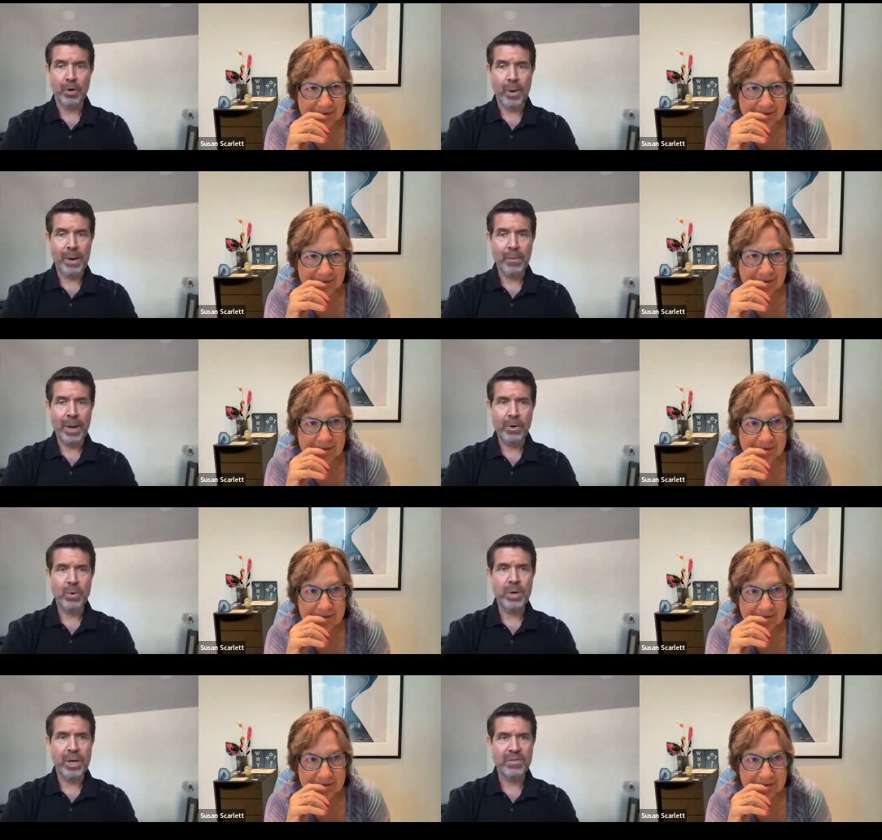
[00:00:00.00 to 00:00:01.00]
Speaker 1: a grant writer
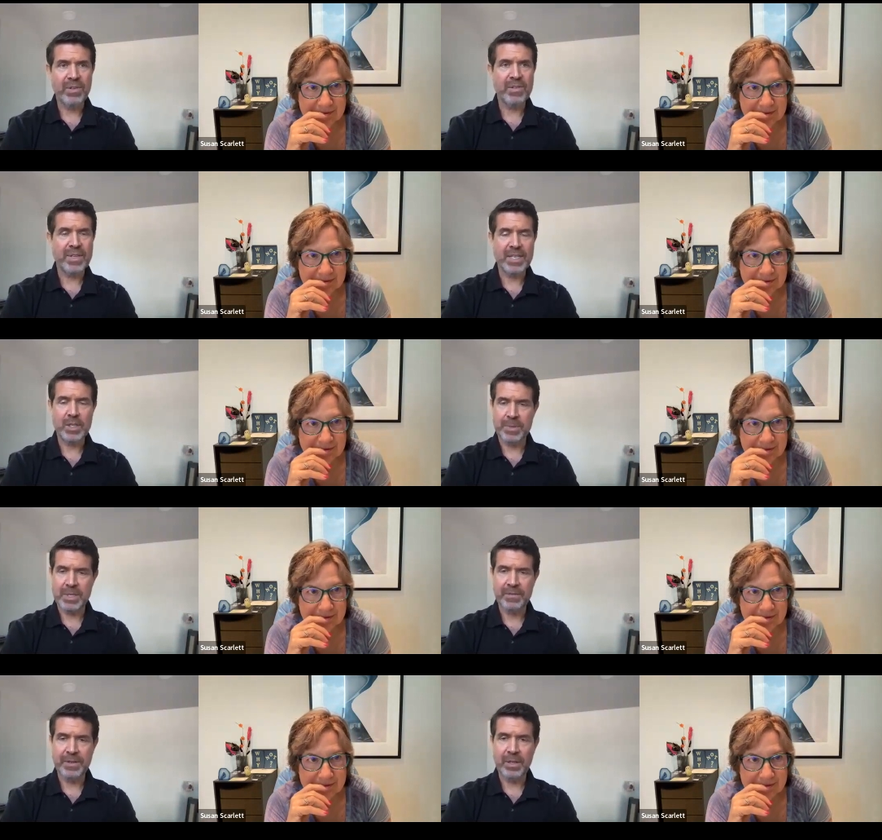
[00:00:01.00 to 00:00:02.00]
who does these things
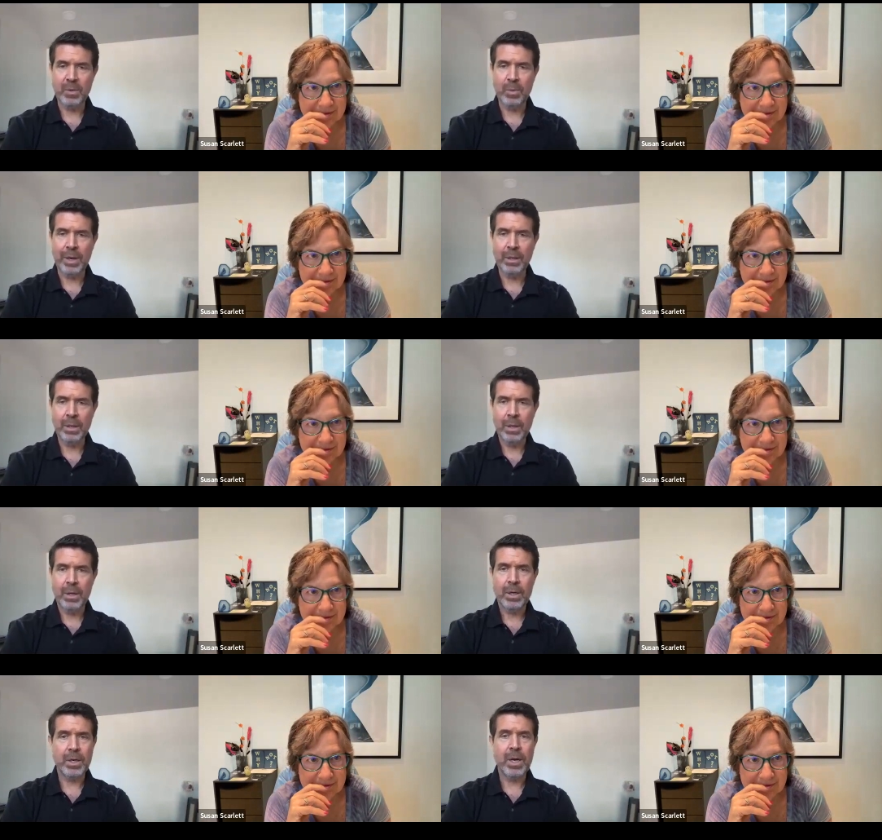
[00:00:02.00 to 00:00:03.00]
specifically well
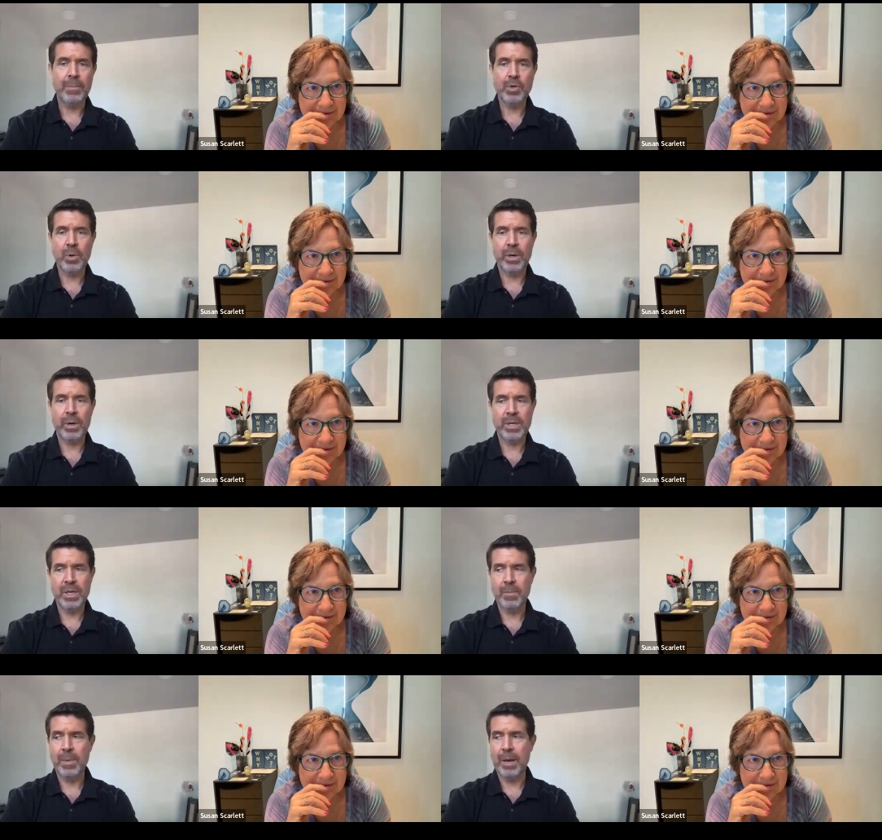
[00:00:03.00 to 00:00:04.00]
could come join our
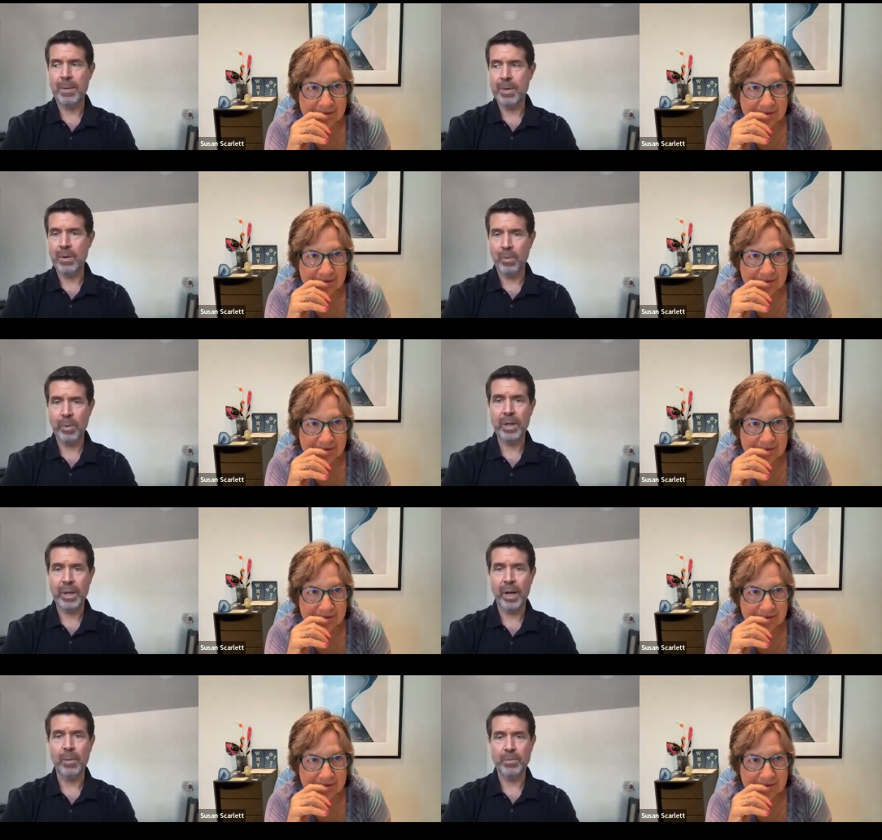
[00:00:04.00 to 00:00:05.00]
team and be a real
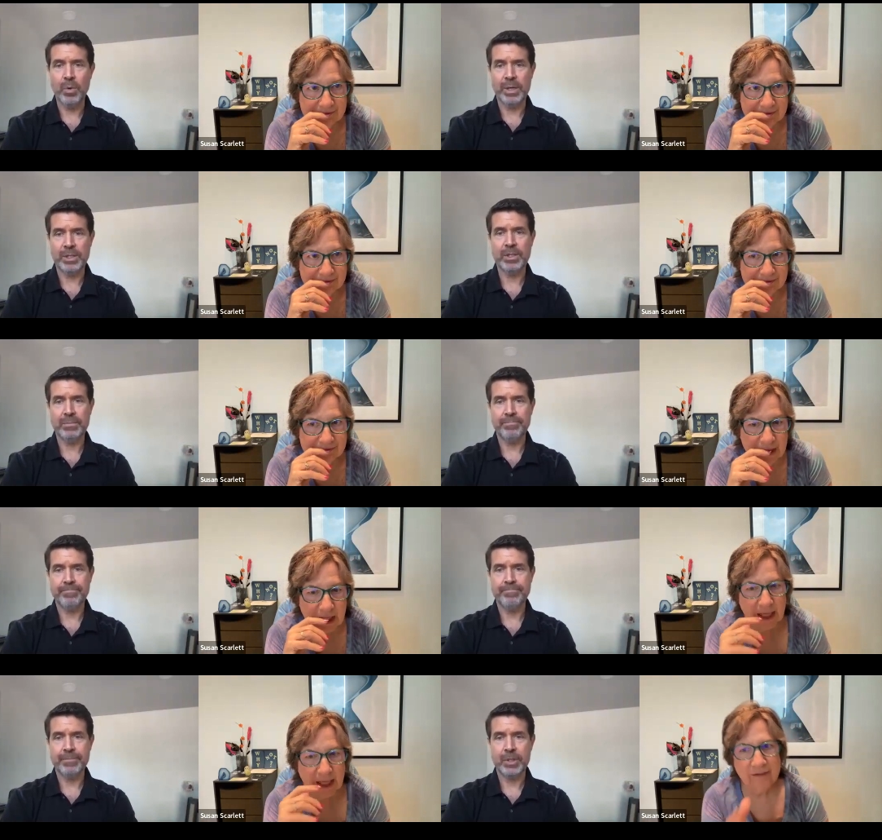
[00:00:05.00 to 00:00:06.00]
help to us.
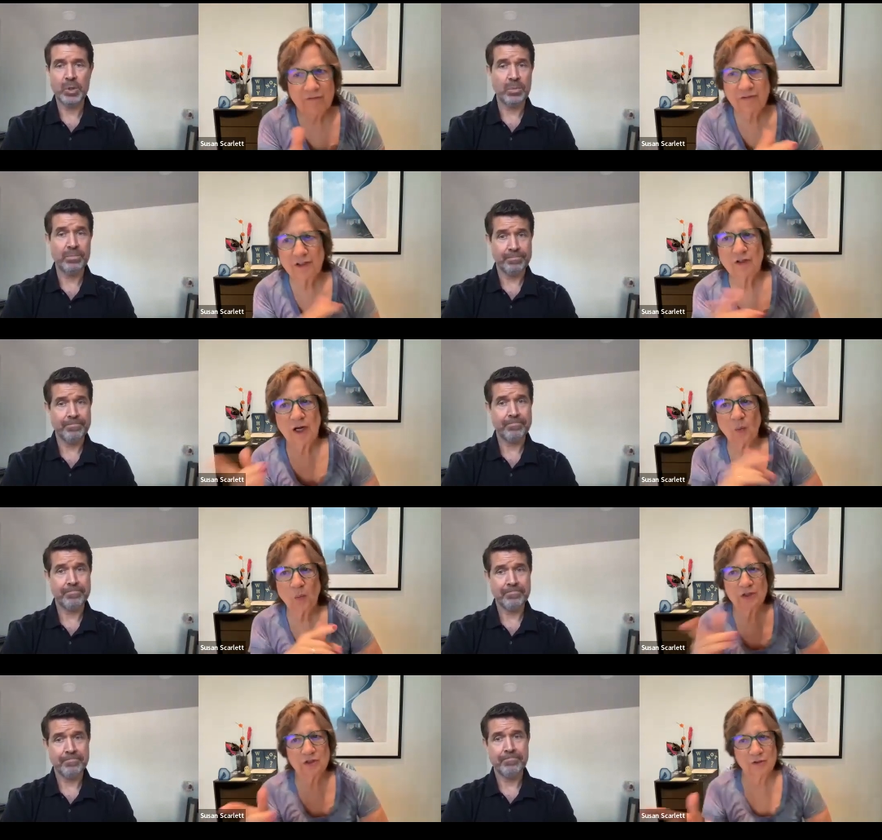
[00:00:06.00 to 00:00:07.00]
Speaker 2: And figure out
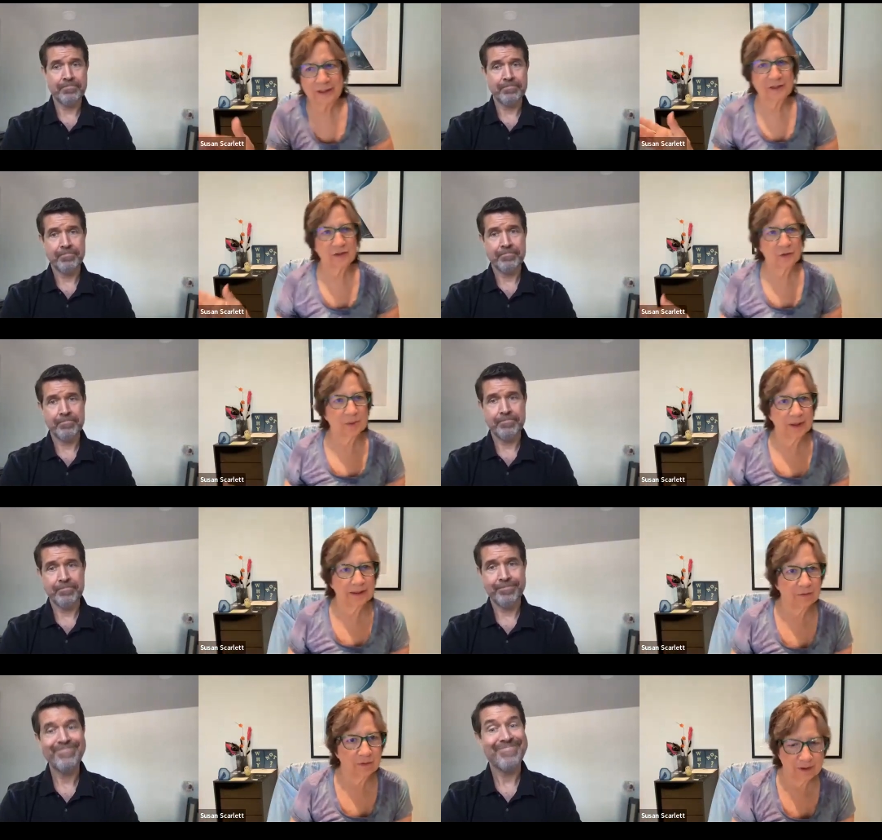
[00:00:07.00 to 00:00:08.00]
which grants to apply
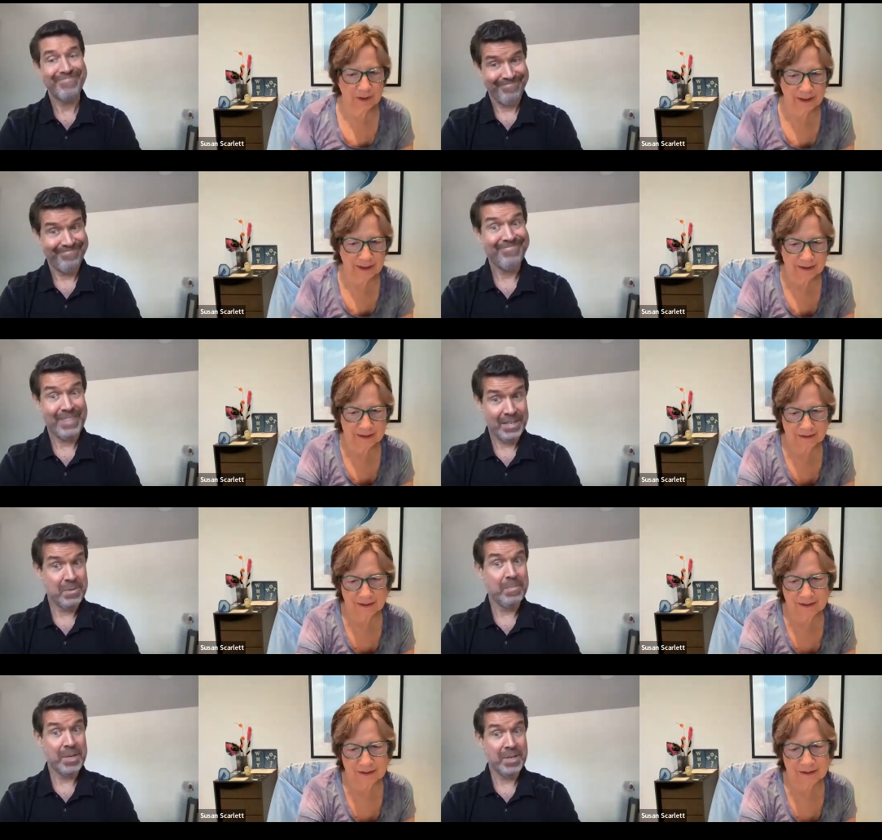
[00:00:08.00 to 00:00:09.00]
for. It, it's
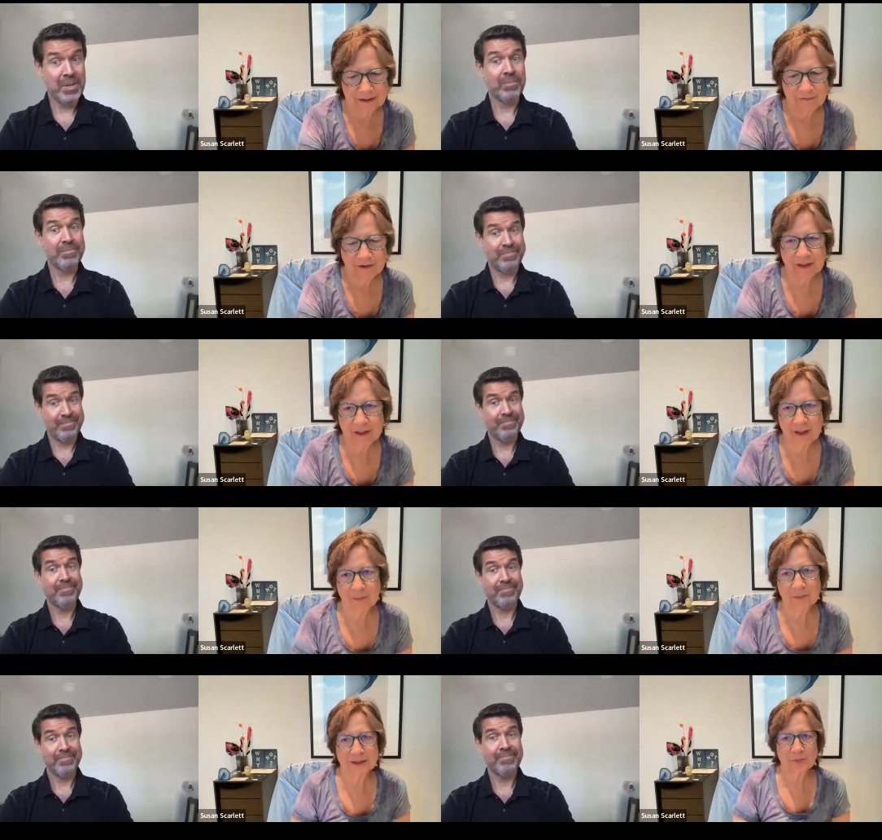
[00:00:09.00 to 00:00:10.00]
it's it's a very
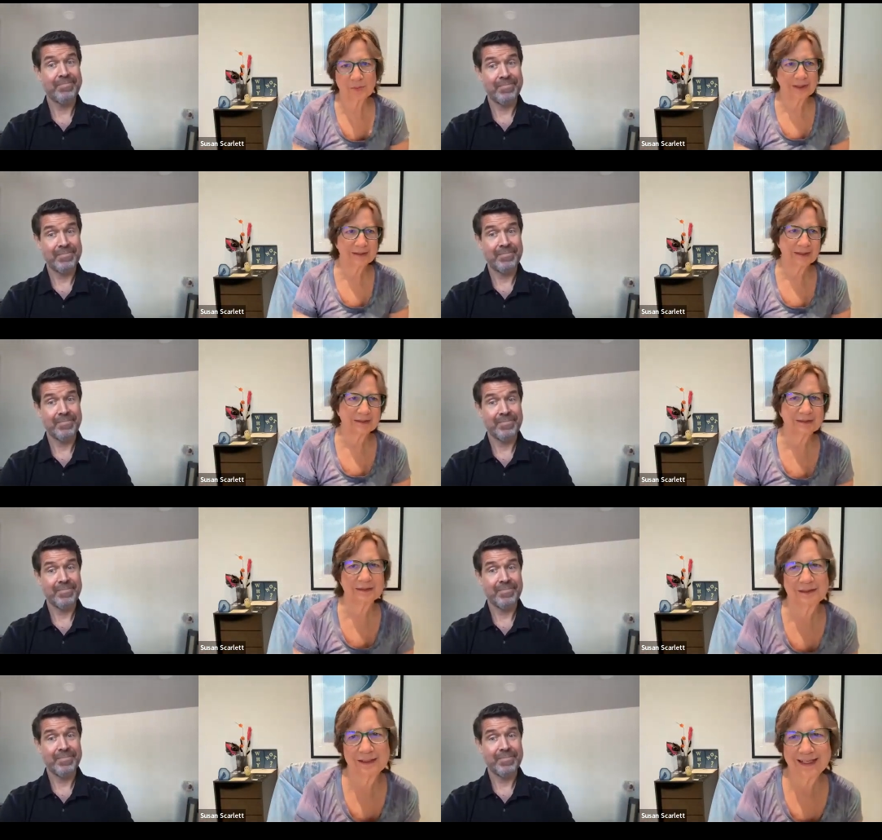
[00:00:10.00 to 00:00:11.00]
complex process. And
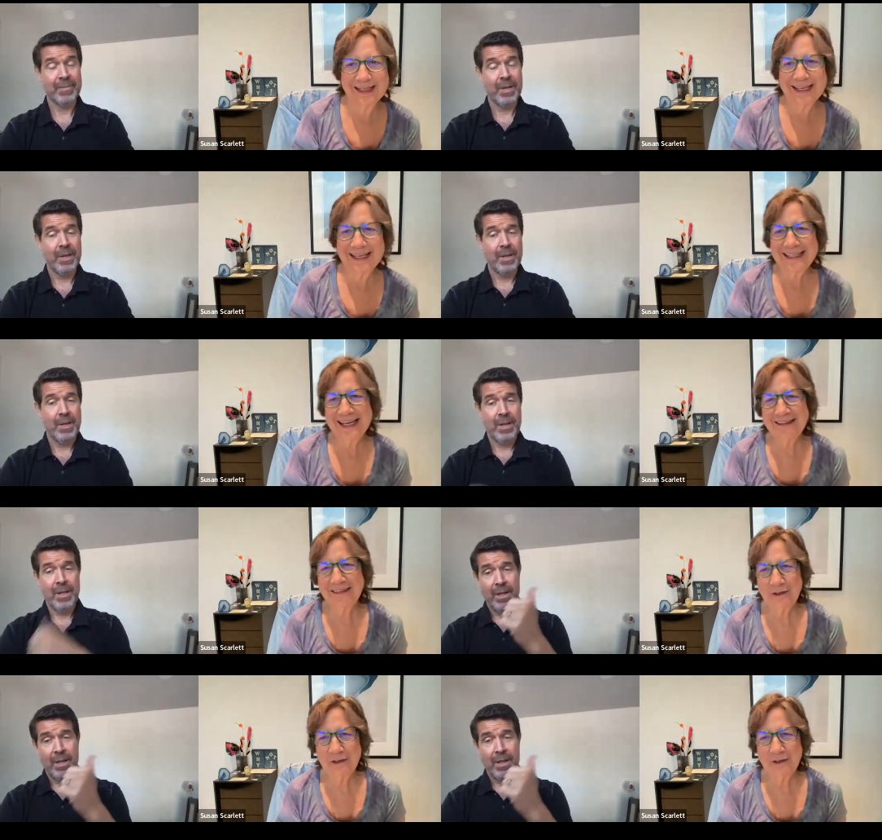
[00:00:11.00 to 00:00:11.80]
yeah,